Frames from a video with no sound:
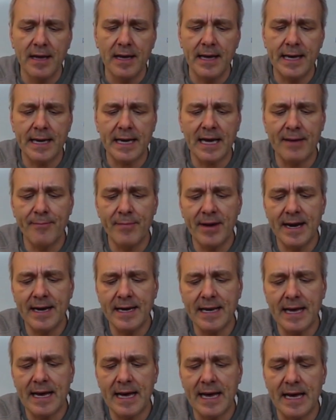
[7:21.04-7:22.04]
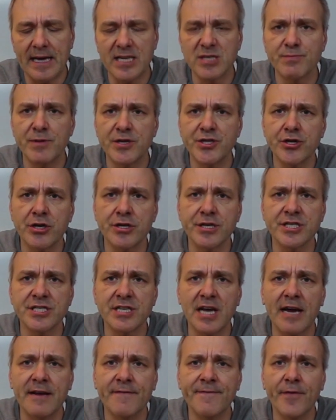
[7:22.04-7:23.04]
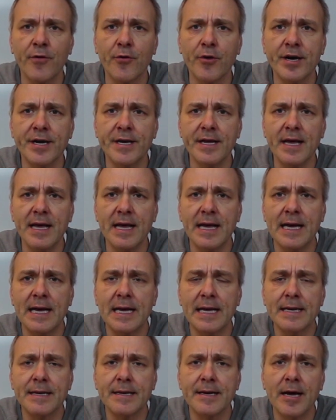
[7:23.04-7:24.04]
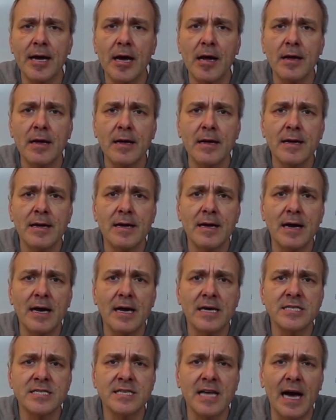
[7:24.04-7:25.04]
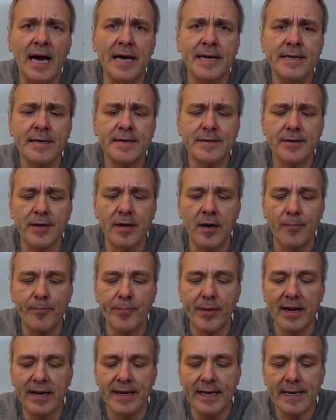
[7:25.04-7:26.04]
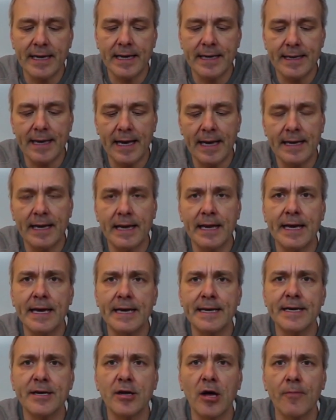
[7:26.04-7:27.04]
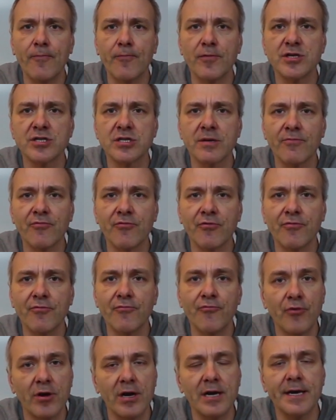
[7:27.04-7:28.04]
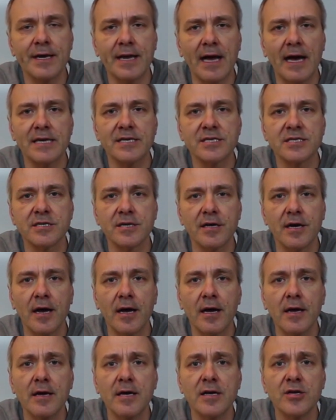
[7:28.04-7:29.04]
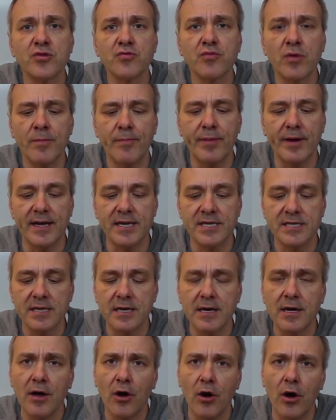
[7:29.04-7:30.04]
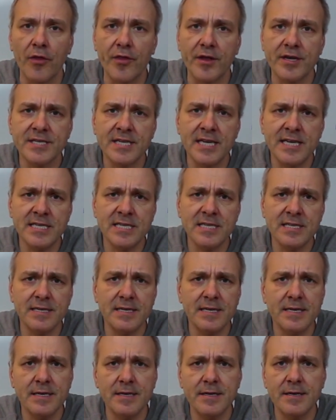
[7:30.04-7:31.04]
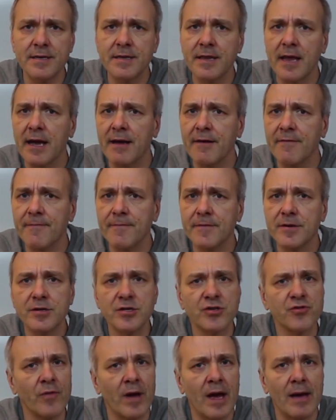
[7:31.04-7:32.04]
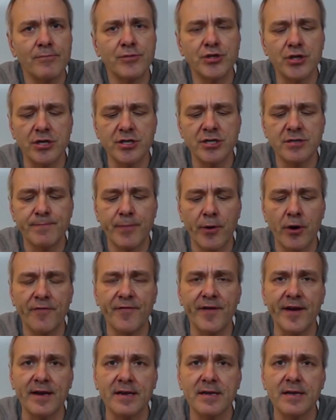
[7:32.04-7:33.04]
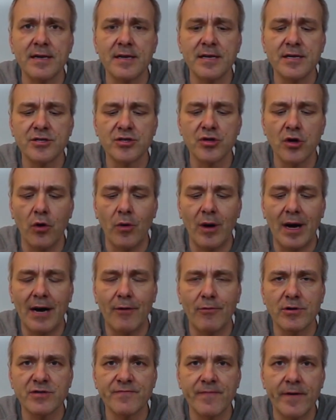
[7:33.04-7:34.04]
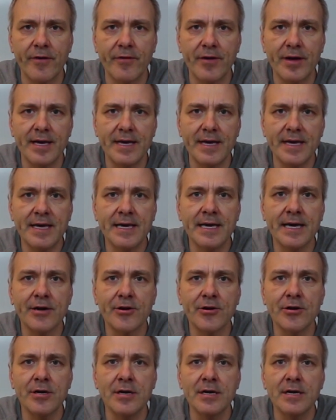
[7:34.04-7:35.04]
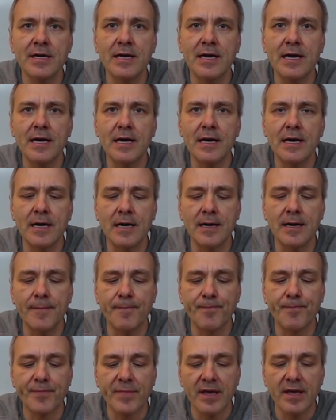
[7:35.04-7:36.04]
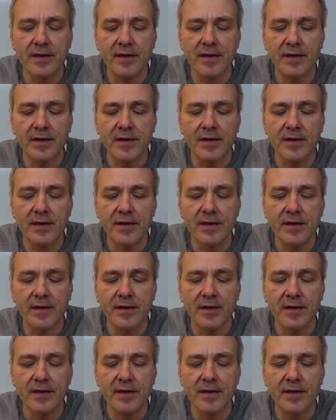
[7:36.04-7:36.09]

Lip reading: and I made a special design for it, and I started building it, and then I ended up with some really nice swim baits. On the test they swam just perfect, so I was very eager to